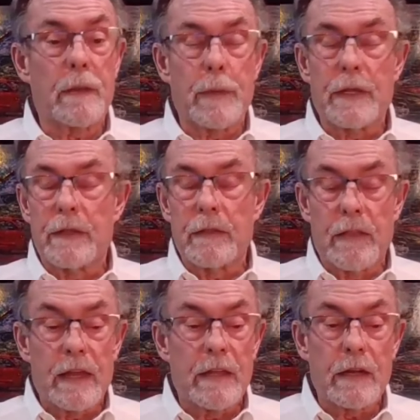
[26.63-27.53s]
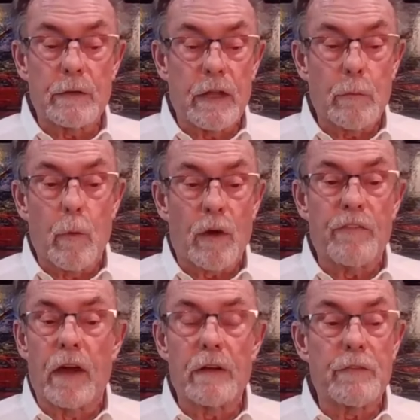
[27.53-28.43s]
I mean, that worked
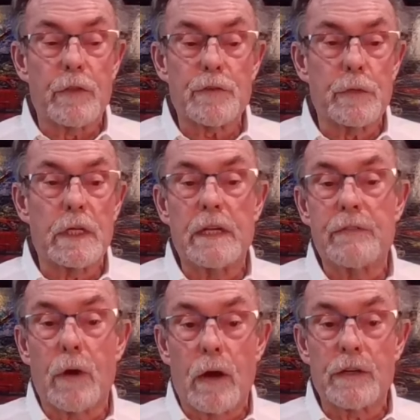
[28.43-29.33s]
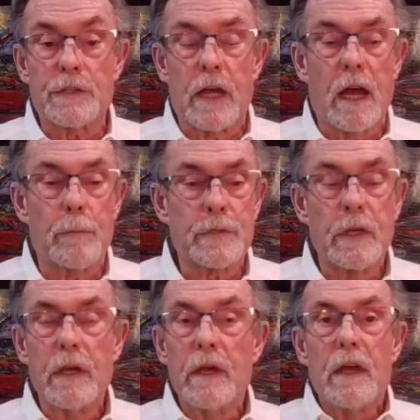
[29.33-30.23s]
fine for the street, even hard stops.
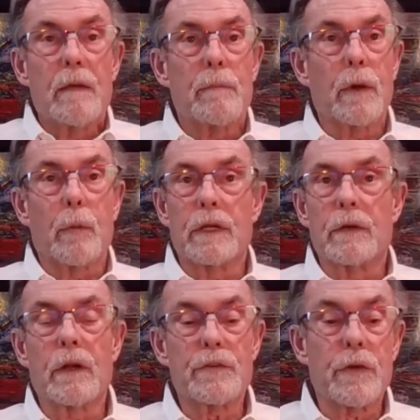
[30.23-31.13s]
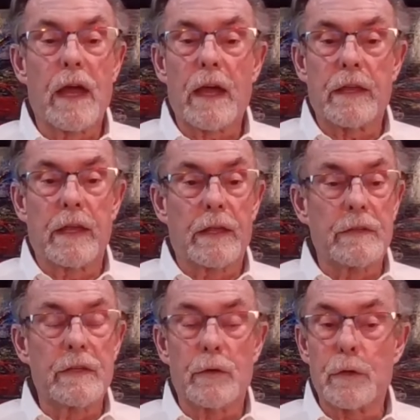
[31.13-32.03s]
But when you're on track
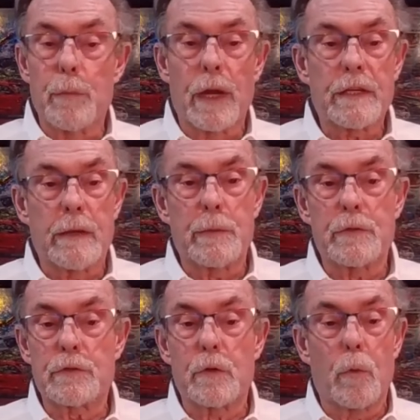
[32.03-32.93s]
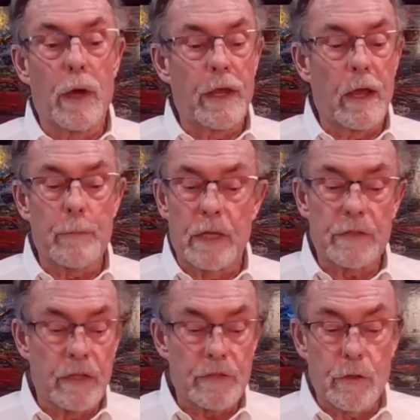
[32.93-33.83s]
and, you know, your brake temperatures go way up,
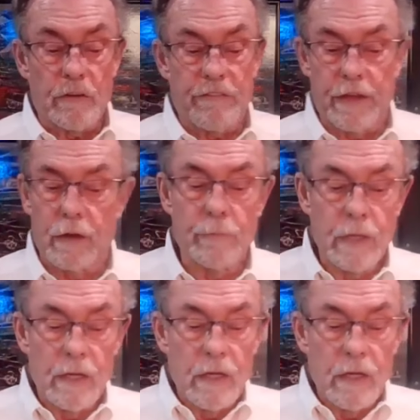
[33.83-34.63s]
it's going to fail.